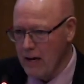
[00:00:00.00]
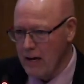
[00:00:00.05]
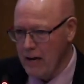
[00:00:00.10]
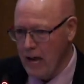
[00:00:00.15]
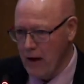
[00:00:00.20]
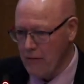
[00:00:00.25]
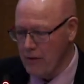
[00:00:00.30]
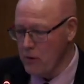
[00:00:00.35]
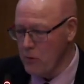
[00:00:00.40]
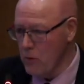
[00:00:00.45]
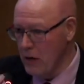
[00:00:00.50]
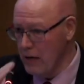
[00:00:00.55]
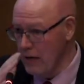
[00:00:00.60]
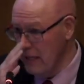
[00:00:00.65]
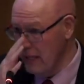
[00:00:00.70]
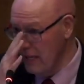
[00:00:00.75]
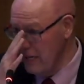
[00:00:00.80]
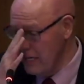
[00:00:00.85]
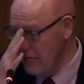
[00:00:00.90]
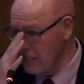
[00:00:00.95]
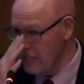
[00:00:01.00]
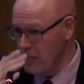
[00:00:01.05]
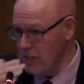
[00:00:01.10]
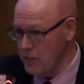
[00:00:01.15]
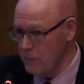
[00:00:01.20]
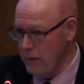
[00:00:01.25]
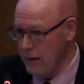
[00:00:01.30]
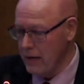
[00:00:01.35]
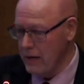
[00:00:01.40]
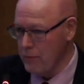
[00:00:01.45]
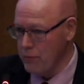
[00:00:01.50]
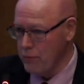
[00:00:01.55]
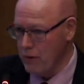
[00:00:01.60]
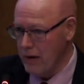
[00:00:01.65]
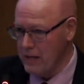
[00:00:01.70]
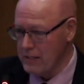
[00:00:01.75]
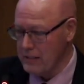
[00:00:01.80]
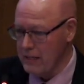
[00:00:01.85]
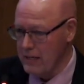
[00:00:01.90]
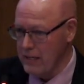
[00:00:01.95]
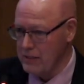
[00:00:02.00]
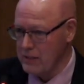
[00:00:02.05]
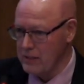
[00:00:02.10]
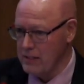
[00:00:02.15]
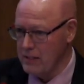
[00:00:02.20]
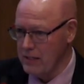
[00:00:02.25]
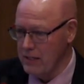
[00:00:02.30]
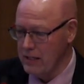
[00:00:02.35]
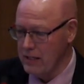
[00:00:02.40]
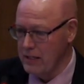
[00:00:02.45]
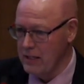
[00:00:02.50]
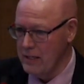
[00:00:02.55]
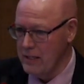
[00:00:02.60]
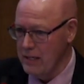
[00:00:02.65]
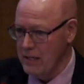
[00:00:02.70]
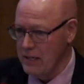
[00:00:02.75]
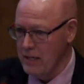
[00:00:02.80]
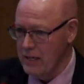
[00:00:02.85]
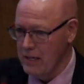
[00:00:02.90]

everyone in the decision making process, the